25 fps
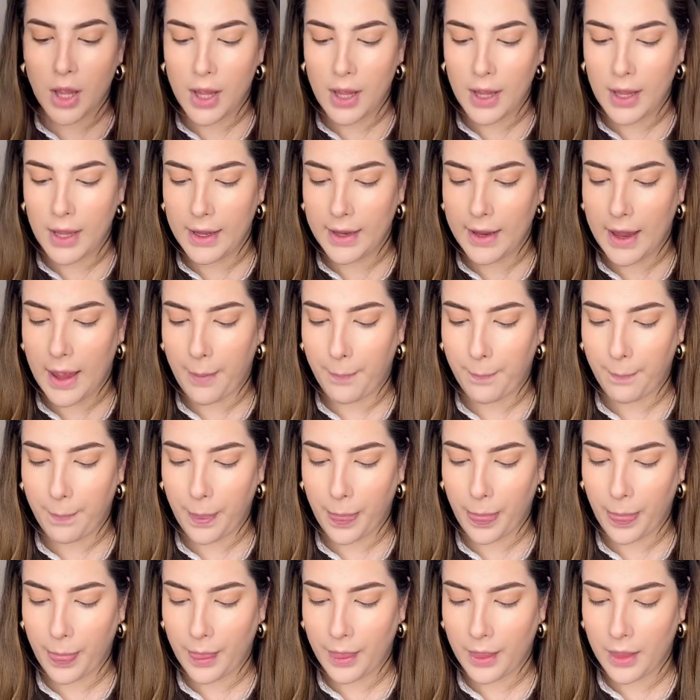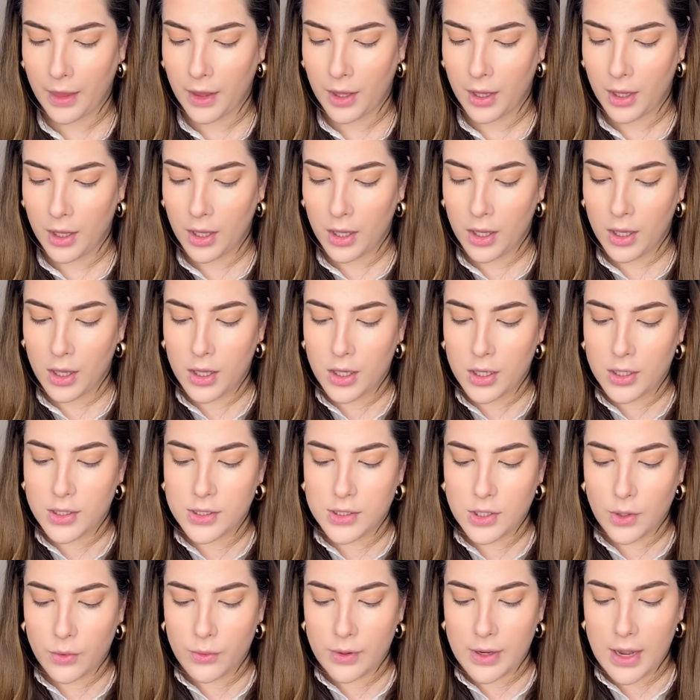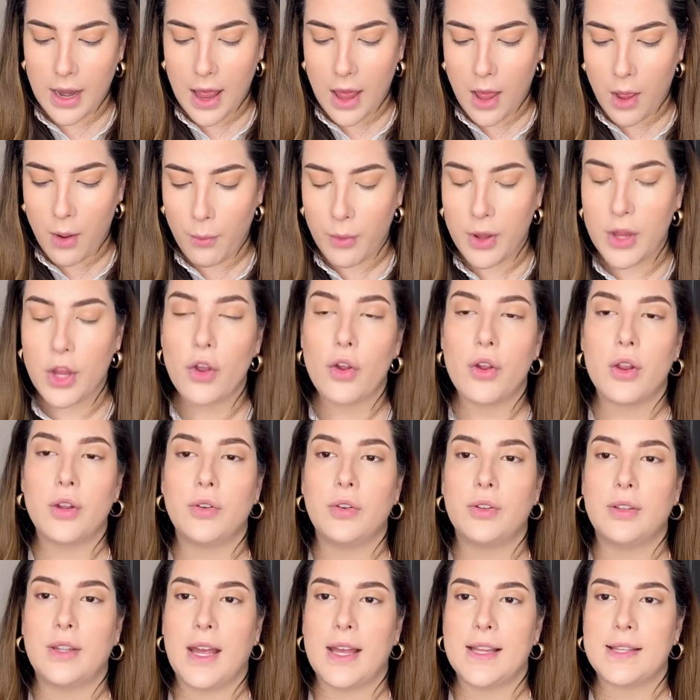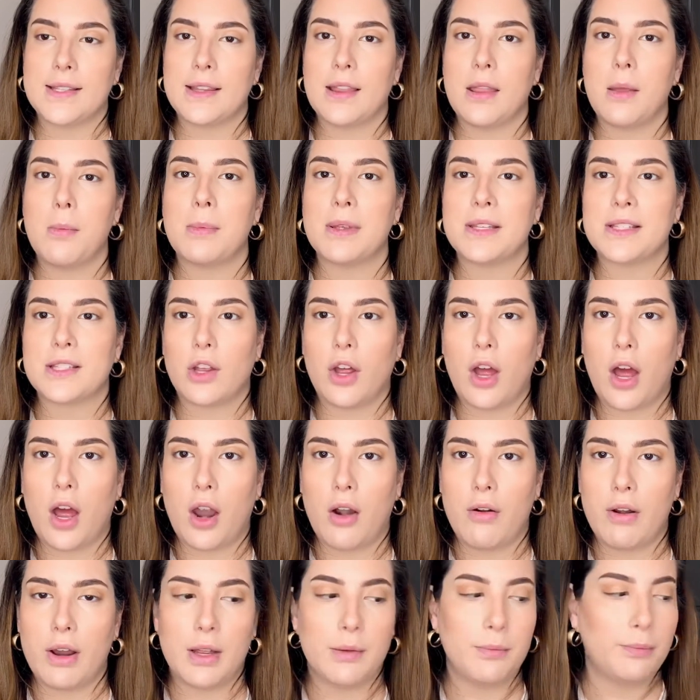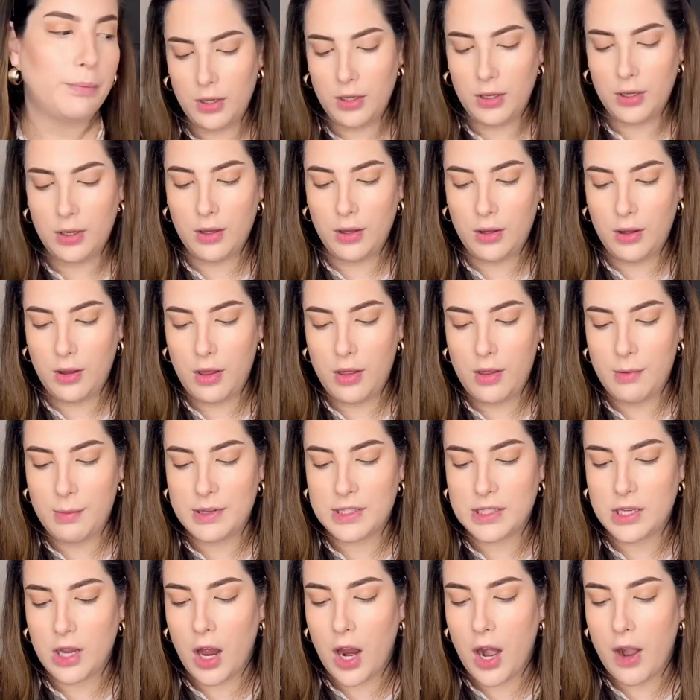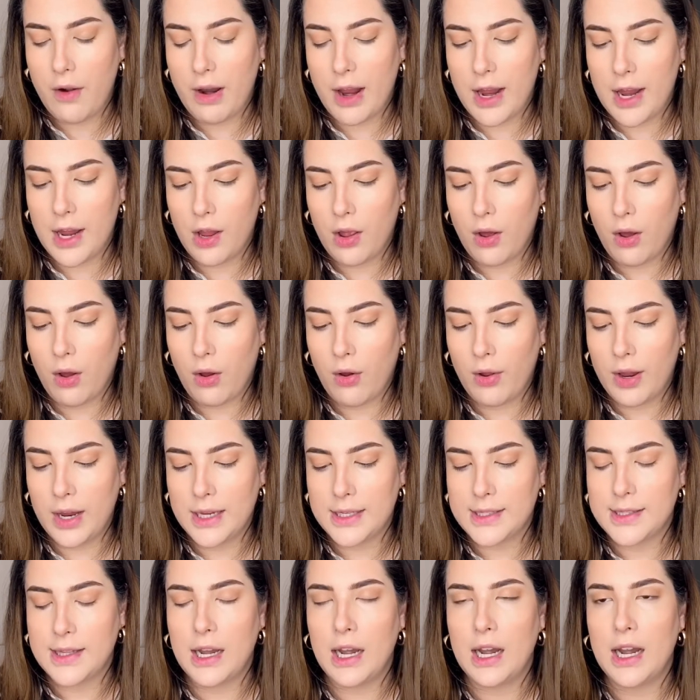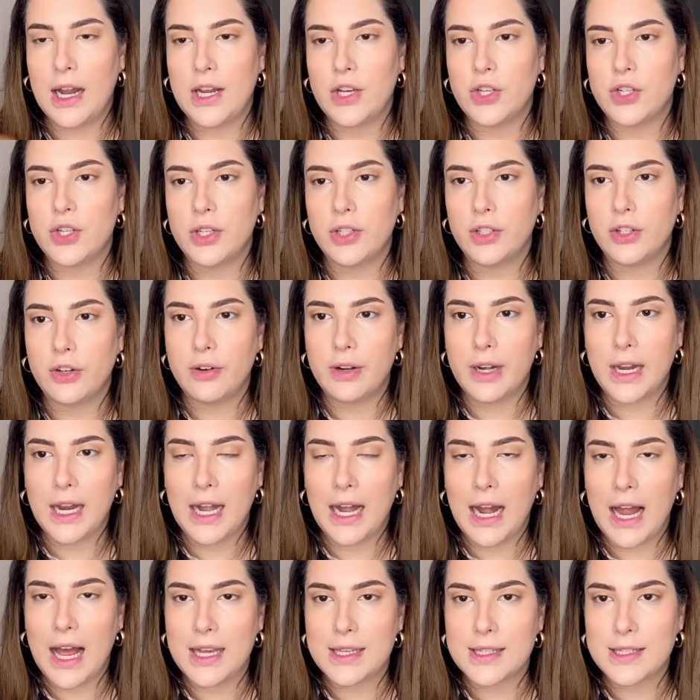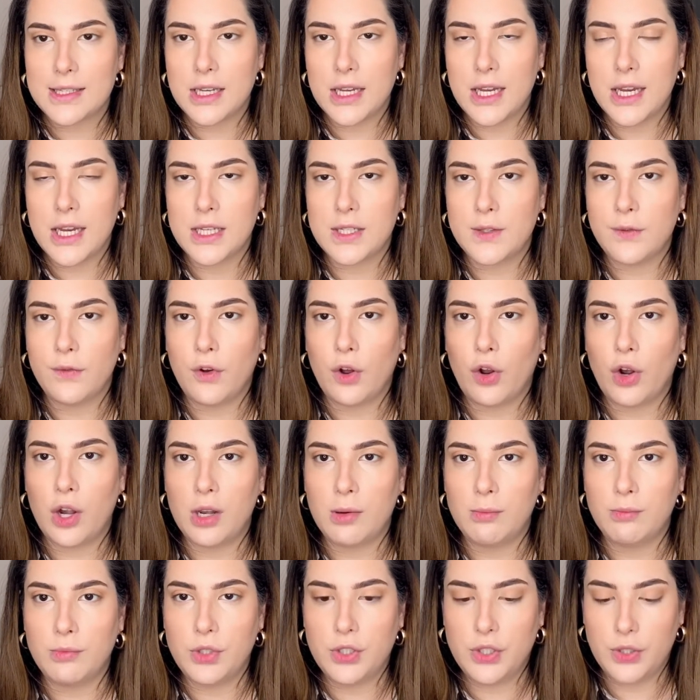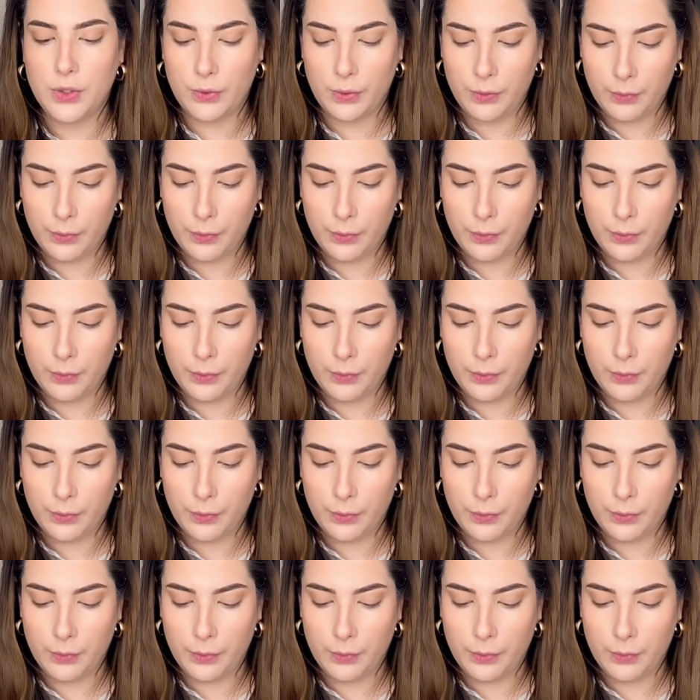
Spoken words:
Yeah. So now we're going to test the mascara. The mascara I got is the Legendary Lashes Volume 2.